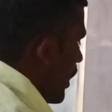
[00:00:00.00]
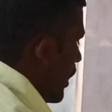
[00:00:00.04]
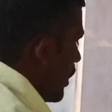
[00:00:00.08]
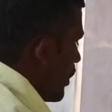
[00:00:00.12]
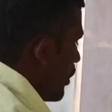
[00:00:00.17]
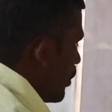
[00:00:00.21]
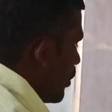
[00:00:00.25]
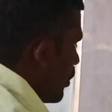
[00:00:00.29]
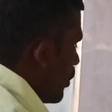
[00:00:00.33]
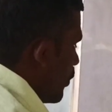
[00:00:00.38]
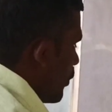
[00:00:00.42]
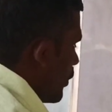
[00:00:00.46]

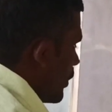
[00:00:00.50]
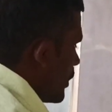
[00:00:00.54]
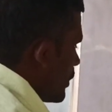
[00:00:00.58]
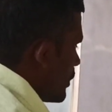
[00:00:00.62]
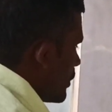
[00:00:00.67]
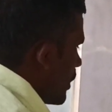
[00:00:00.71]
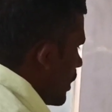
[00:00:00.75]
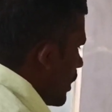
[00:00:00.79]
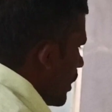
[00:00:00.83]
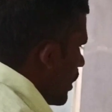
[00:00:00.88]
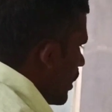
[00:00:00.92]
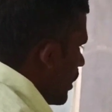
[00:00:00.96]
and what
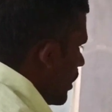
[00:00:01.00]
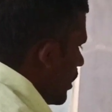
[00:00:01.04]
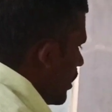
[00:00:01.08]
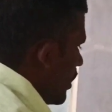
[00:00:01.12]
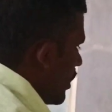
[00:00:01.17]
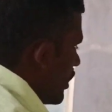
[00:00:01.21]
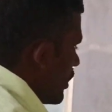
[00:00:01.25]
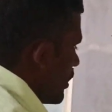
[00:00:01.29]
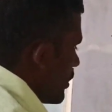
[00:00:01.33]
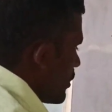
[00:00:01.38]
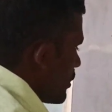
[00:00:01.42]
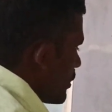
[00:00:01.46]
is a
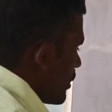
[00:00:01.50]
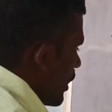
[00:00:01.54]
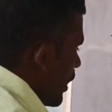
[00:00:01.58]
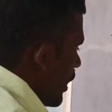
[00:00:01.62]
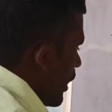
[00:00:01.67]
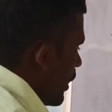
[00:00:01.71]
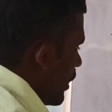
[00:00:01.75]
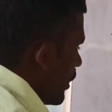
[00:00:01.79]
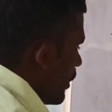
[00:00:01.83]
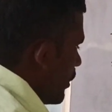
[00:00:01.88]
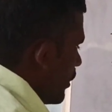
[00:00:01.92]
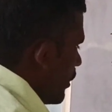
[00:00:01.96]

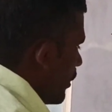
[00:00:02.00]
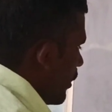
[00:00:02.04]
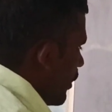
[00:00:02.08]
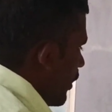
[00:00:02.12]
sin,